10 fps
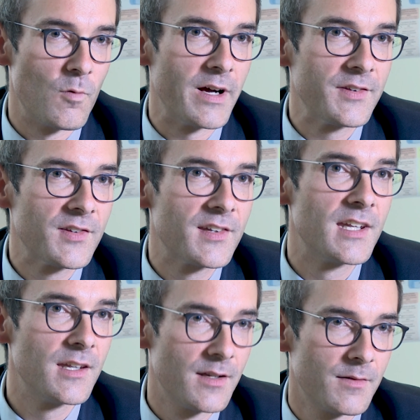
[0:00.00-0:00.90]
was
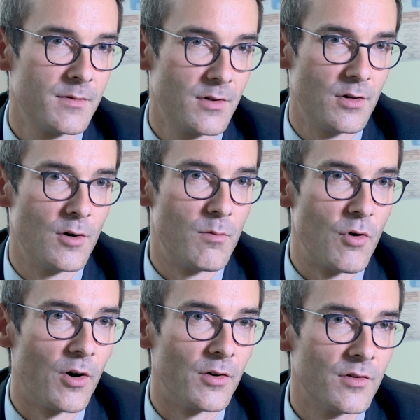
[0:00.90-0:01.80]
key
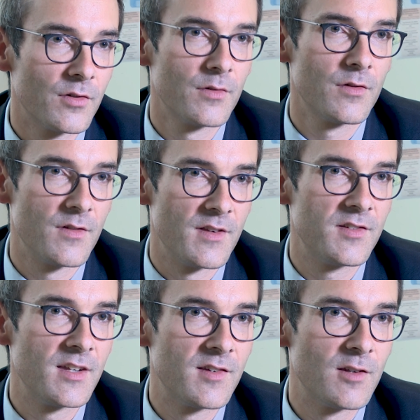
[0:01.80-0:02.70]
abroad.
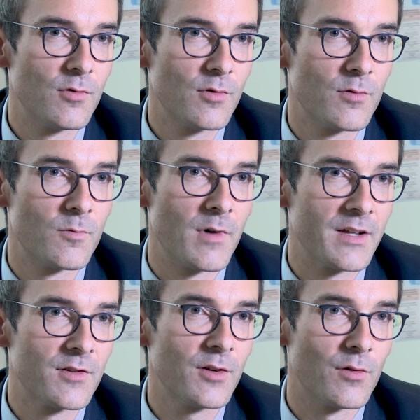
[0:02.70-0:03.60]
This institute
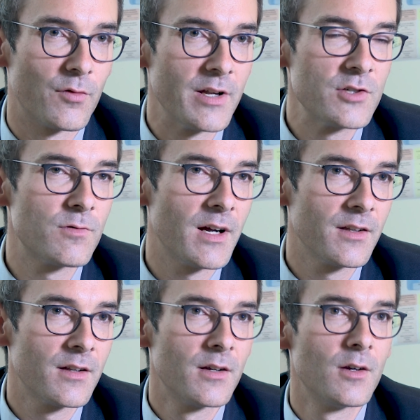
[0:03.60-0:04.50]
was not a French
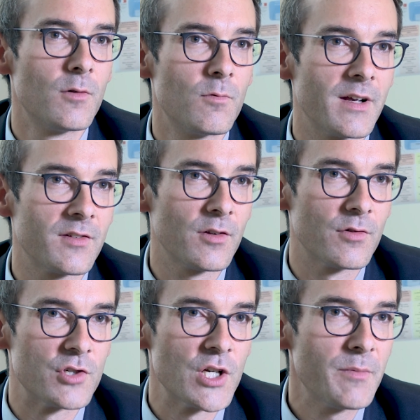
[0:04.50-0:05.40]
one, was
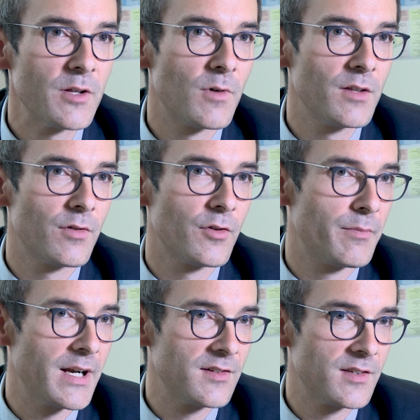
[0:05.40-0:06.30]
not a German one for the
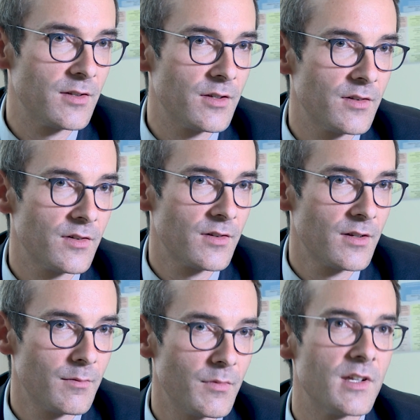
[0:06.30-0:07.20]
Palestinians,
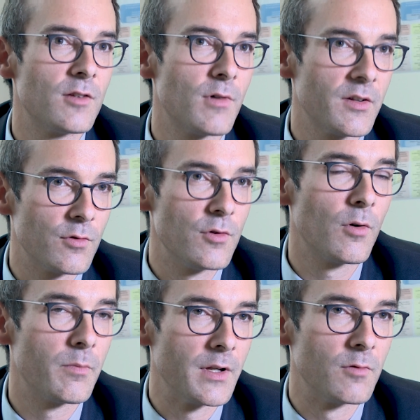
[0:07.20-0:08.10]
but it was a
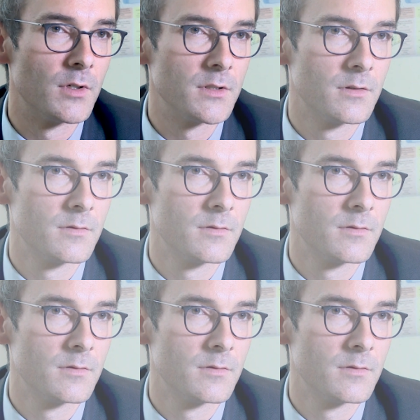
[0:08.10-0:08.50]
European one.